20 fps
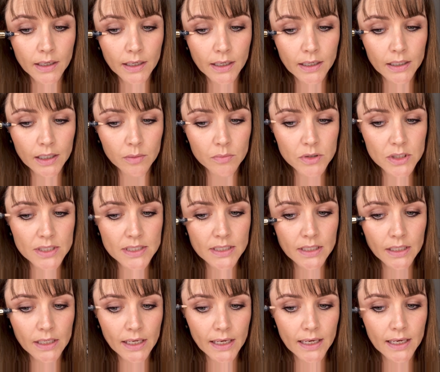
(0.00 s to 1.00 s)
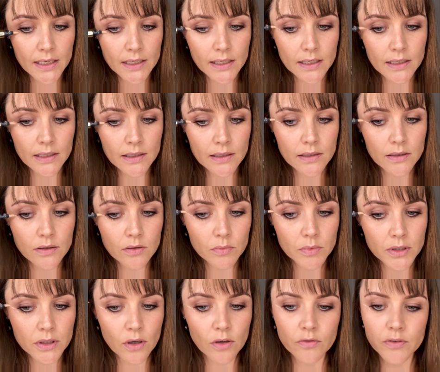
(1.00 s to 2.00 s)
and I'm just going to add a little
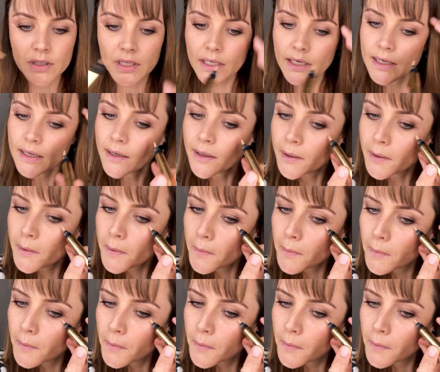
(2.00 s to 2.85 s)
bit of it here.